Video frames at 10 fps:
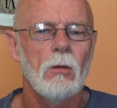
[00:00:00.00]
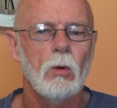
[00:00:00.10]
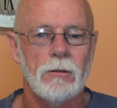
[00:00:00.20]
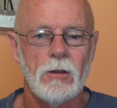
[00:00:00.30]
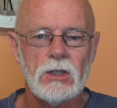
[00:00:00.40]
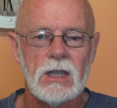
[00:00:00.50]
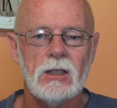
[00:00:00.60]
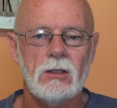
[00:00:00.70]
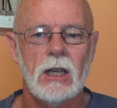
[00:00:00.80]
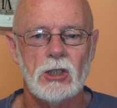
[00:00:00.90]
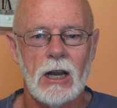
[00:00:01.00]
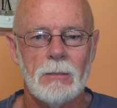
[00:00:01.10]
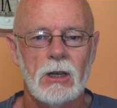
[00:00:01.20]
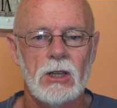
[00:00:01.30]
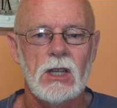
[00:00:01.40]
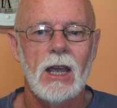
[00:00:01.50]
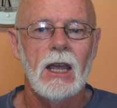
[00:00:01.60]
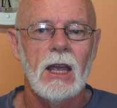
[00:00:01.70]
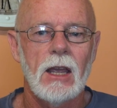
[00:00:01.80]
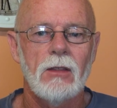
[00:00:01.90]
well, the first thing that should happen is
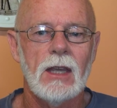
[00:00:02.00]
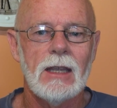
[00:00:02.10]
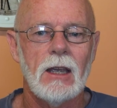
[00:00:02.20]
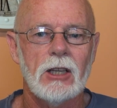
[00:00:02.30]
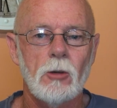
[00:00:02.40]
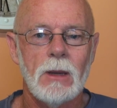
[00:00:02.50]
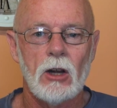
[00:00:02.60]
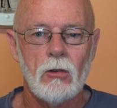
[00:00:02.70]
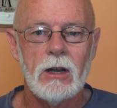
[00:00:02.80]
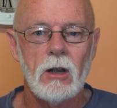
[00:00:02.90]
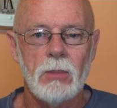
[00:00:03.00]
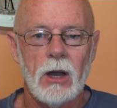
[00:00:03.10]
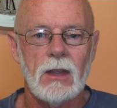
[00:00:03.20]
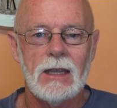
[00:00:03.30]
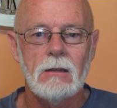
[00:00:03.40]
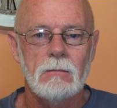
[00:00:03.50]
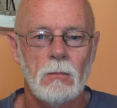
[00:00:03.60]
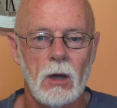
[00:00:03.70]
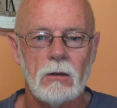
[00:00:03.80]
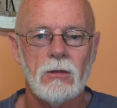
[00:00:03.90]
it should be agreed on by the
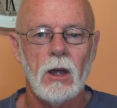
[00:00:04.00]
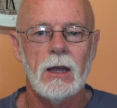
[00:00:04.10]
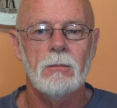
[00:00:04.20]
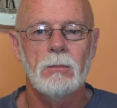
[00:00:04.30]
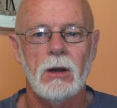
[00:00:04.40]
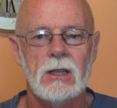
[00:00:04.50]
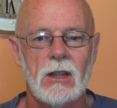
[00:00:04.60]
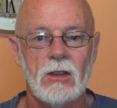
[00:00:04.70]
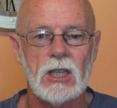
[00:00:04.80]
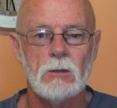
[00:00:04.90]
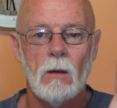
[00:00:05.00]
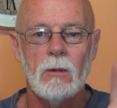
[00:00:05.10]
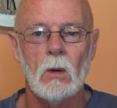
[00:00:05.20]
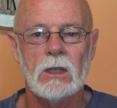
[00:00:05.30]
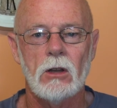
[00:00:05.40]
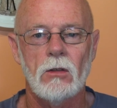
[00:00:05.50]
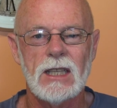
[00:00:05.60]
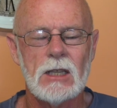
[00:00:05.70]
model flying bodies that this is what we want to do.